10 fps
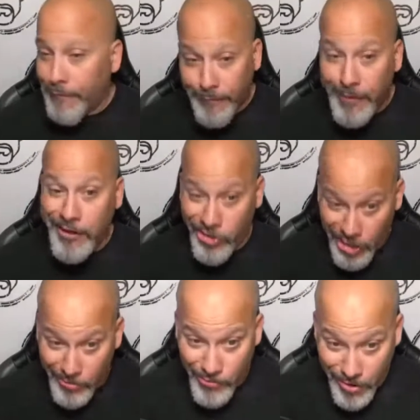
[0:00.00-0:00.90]
This
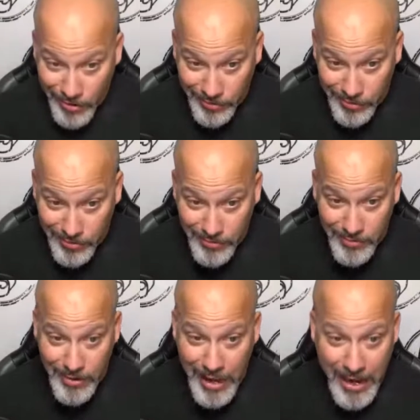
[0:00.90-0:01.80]
shit works.
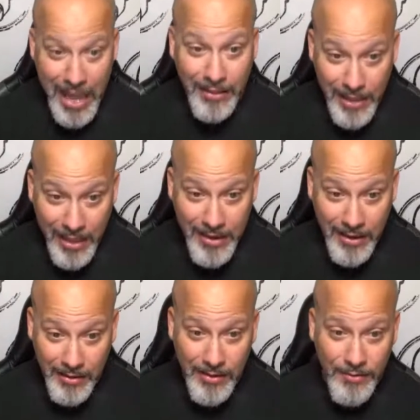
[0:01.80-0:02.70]
I got to tell you,
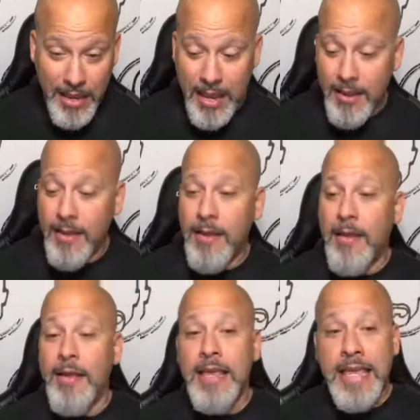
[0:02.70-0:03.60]
okay?
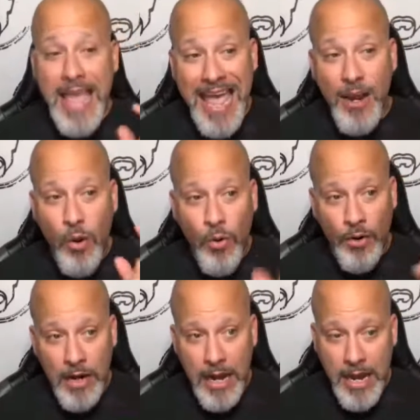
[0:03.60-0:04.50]
Get
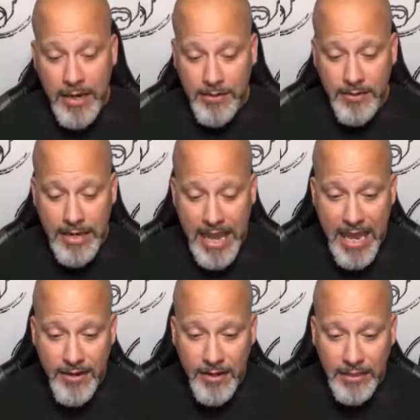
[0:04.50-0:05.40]
organized,
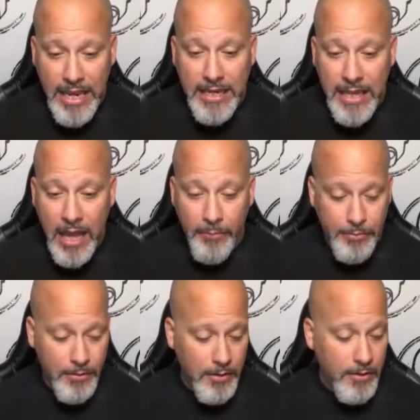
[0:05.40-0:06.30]
get cleaned up.